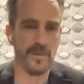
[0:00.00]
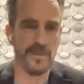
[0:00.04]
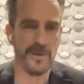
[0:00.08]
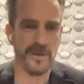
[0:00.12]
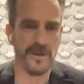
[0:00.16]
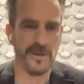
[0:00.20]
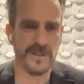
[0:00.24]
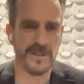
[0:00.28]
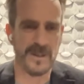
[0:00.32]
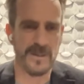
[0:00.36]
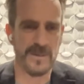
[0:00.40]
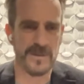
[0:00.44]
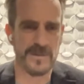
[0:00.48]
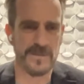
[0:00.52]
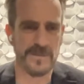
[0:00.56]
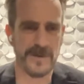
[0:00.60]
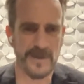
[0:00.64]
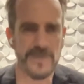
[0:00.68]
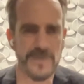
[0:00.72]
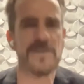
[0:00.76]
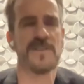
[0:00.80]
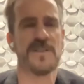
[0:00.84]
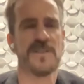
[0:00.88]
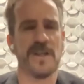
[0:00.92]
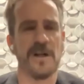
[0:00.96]
Because I was
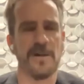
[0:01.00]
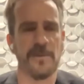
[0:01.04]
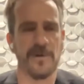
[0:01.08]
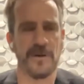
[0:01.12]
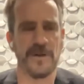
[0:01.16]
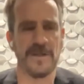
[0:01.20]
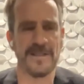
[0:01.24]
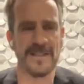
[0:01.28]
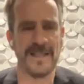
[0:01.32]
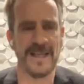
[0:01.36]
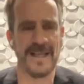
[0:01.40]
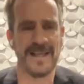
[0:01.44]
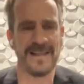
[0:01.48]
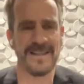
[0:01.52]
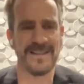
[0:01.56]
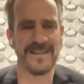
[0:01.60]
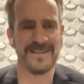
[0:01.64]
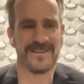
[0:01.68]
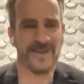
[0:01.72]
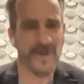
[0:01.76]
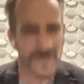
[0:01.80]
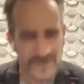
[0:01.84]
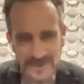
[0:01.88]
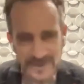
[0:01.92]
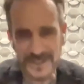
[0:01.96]
very stubborn. It's like,
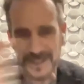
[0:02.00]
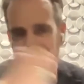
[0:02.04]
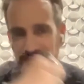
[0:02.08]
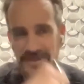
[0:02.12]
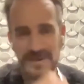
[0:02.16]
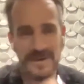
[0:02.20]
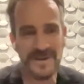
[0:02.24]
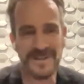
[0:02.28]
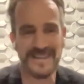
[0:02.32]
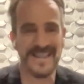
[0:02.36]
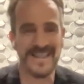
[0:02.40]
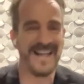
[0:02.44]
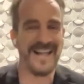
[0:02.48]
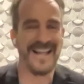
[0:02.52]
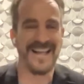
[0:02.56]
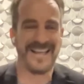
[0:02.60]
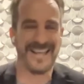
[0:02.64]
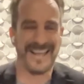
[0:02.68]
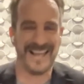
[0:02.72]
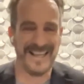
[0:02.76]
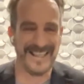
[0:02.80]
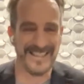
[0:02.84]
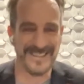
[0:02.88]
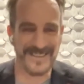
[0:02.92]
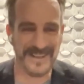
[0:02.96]
don't tell me that I
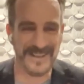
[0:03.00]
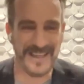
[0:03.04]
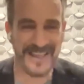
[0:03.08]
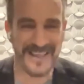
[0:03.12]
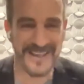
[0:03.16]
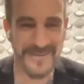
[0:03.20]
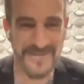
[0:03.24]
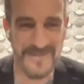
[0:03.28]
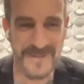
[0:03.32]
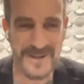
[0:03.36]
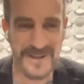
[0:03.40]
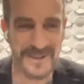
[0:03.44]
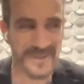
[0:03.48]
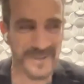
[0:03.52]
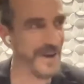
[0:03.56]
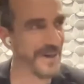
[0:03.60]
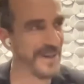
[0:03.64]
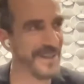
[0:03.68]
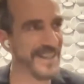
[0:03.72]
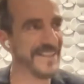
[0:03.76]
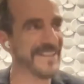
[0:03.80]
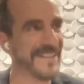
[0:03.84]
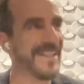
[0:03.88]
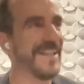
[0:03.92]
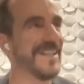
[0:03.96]
can't be an
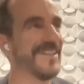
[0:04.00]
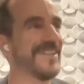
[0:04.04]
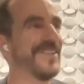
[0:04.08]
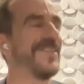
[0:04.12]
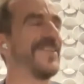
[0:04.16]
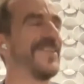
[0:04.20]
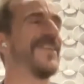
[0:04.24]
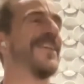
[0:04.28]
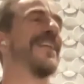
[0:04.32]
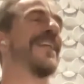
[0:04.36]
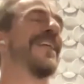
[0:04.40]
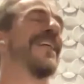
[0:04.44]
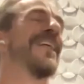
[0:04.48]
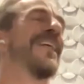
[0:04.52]
architect, no?